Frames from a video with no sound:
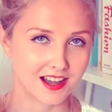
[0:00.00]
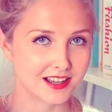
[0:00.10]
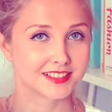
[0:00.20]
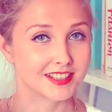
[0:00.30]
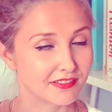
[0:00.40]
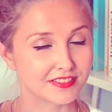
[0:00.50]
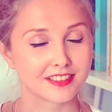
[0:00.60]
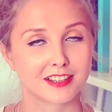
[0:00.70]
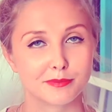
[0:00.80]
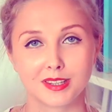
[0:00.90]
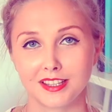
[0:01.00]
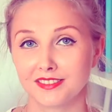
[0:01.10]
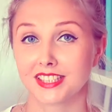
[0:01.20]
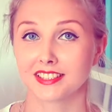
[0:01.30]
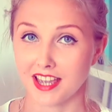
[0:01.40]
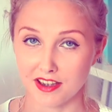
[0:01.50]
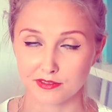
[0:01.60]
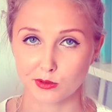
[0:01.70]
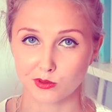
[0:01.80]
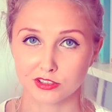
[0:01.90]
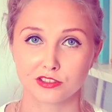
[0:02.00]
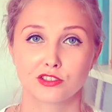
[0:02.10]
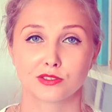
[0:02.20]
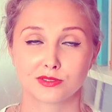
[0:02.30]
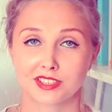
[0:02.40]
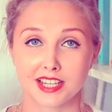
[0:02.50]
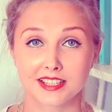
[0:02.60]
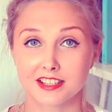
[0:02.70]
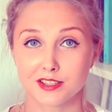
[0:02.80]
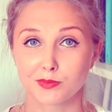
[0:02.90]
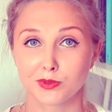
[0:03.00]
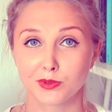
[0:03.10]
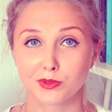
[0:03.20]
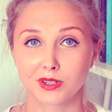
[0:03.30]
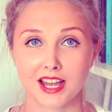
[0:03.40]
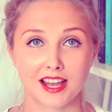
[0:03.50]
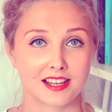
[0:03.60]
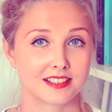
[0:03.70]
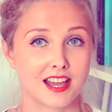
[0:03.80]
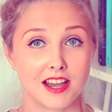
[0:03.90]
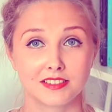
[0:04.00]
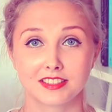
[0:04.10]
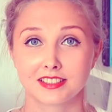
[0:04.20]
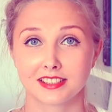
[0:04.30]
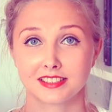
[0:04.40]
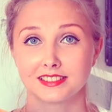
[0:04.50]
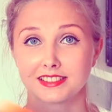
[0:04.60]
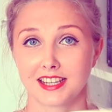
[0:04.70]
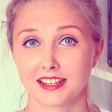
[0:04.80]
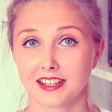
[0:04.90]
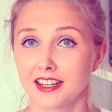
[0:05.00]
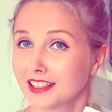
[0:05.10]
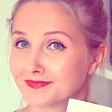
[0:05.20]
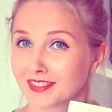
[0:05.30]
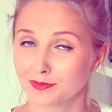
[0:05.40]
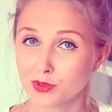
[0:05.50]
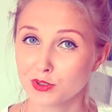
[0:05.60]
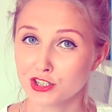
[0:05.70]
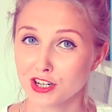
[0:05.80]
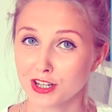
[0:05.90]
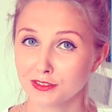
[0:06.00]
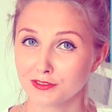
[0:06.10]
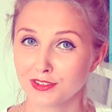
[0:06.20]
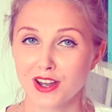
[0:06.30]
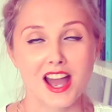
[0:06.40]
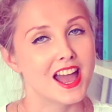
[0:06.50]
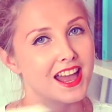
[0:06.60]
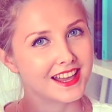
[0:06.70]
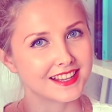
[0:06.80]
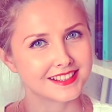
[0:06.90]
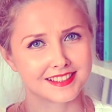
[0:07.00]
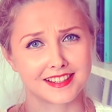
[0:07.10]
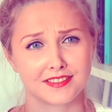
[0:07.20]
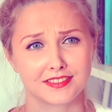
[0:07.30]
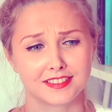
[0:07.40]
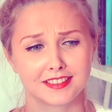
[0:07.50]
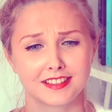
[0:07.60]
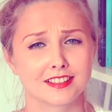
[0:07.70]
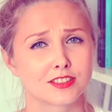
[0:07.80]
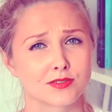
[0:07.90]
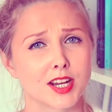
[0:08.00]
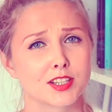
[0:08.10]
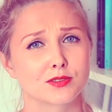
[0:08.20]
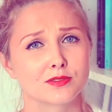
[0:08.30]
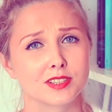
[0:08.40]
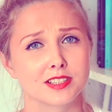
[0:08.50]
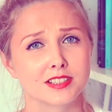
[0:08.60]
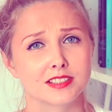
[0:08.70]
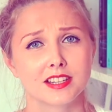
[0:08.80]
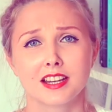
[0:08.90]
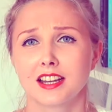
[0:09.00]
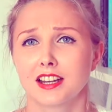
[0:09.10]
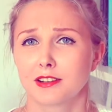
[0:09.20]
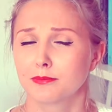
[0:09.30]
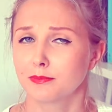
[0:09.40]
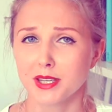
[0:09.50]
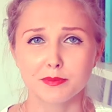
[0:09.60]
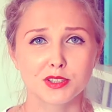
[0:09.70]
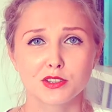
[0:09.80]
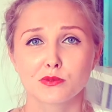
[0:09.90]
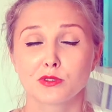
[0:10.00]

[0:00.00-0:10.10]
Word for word: I definitely believe that everyone should take this book and have it its a bookshelf and definitely try to read it. Maybe you